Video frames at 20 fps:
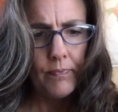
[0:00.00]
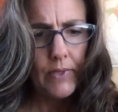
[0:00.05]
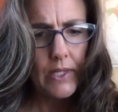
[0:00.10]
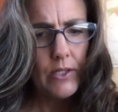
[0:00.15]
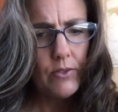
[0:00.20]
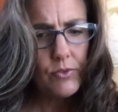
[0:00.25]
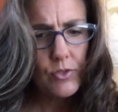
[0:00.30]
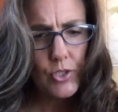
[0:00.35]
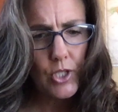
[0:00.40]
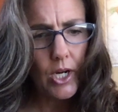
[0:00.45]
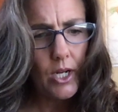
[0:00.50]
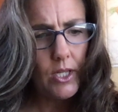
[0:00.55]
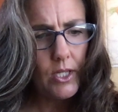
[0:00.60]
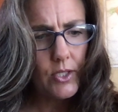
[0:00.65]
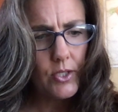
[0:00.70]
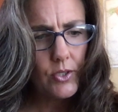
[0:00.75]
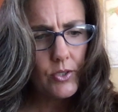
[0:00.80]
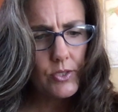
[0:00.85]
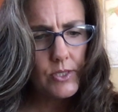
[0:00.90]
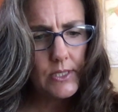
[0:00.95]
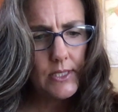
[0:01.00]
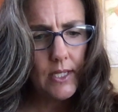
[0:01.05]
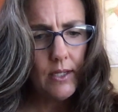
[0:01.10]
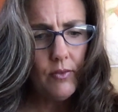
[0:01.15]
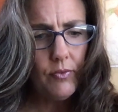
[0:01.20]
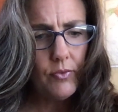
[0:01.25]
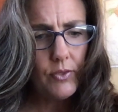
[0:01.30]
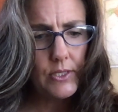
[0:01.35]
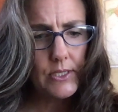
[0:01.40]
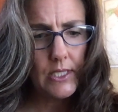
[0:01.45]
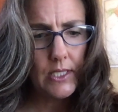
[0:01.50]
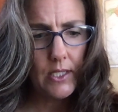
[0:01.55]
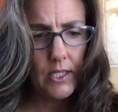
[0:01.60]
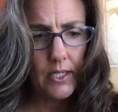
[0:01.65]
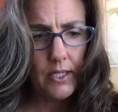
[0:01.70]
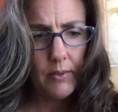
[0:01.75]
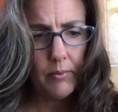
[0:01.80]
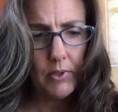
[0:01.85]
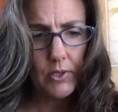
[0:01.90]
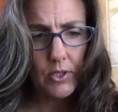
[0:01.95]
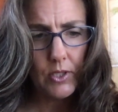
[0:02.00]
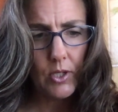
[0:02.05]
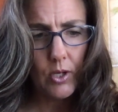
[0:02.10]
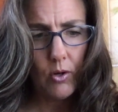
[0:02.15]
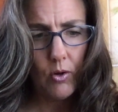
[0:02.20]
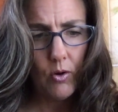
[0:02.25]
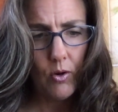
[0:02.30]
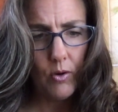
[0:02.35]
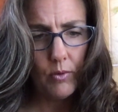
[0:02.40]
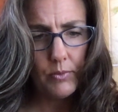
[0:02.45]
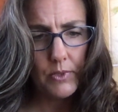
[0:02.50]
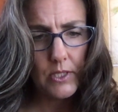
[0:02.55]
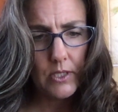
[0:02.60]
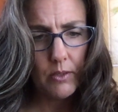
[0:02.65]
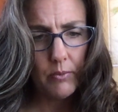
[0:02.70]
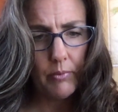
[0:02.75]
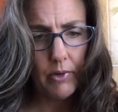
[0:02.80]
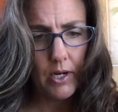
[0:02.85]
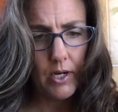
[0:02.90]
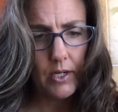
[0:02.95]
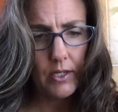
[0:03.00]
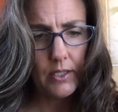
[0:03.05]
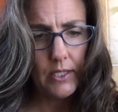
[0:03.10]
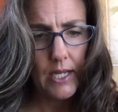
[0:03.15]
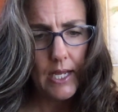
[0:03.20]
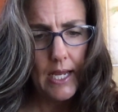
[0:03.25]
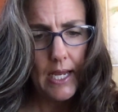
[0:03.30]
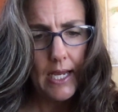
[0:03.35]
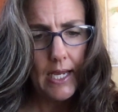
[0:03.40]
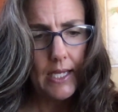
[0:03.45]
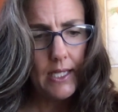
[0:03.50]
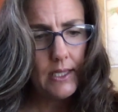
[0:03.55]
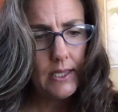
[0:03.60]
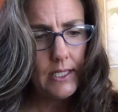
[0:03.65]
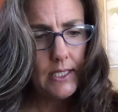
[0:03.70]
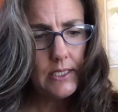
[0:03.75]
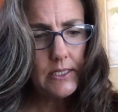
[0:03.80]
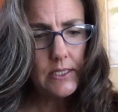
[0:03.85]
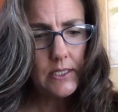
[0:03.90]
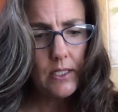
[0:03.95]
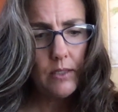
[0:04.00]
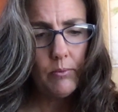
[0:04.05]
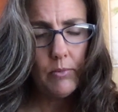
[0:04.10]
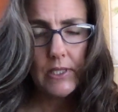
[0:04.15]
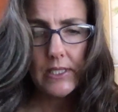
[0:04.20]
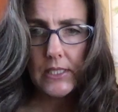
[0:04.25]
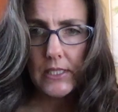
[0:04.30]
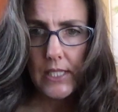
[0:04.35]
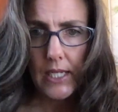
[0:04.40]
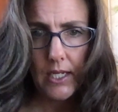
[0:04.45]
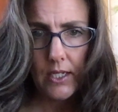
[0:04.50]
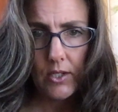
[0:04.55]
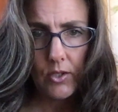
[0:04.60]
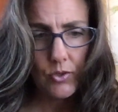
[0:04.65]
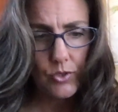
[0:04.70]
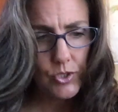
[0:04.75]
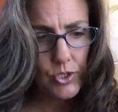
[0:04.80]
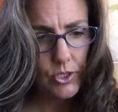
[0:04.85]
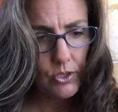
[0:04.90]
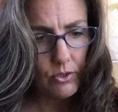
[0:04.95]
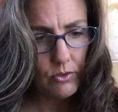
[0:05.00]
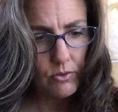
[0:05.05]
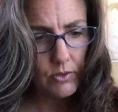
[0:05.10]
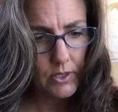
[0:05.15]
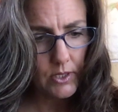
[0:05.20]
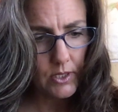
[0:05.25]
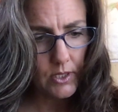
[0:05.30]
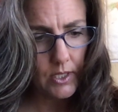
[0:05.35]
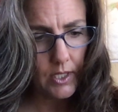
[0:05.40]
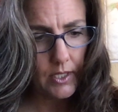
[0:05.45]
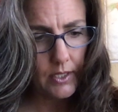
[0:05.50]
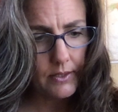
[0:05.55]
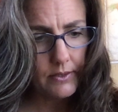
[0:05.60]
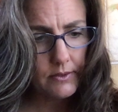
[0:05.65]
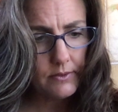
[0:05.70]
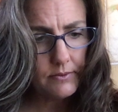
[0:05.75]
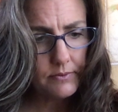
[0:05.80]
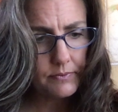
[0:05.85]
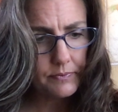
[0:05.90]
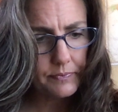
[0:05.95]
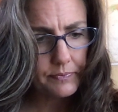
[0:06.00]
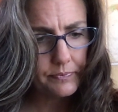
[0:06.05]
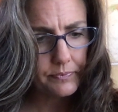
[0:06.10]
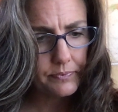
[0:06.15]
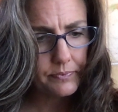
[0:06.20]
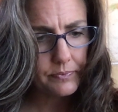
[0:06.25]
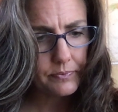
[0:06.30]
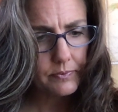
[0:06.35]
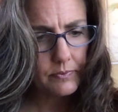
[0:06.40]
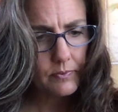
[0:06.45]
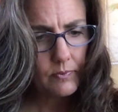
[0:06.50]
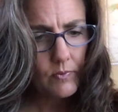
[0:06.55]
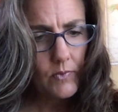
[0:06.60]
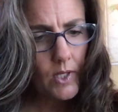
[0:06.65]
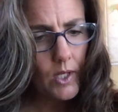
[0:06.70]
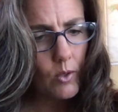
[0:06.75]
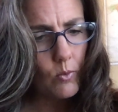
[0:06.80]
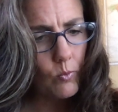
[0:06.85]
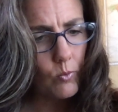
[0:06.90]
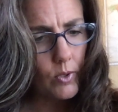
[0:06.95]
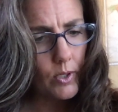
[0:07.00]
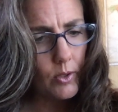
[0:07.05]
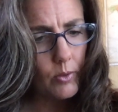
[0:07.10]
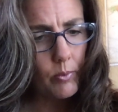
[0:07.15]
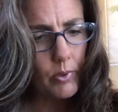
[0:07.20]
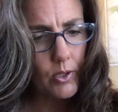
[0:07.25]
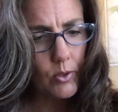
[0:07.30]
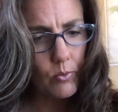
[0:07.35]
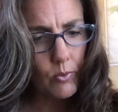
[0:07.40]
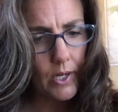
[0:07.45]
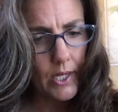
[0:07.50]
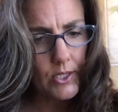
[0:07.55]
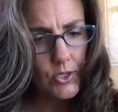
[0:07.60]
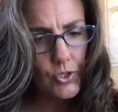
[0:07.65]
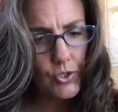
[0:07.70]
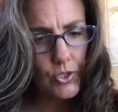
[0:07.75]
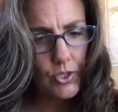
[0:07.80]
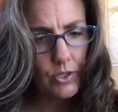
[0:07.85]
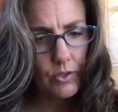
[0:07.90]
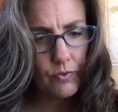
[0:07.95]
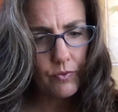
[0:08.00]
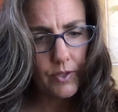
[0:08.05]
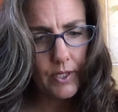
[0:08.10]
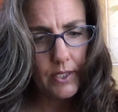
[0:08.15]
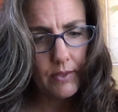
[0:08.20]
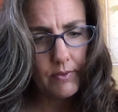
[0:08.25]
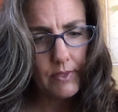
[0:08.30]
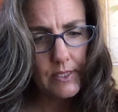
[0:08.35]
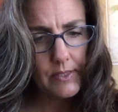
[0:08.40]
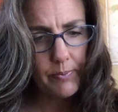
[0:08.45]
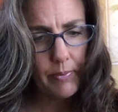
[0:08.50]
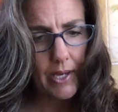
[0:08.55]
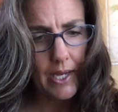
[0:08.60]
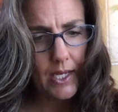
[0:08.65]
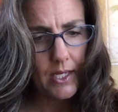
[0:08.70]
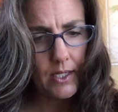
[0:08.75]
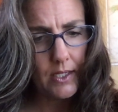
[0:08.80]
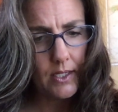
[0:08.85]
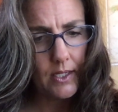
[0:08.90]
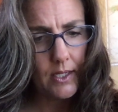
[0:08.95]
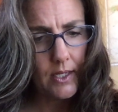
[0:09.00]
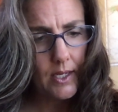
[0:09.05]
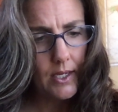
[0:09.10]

If Charlotte herself was unable to go home to the barn, at least he must take her children along. Wilbur rushed to the front of his pen.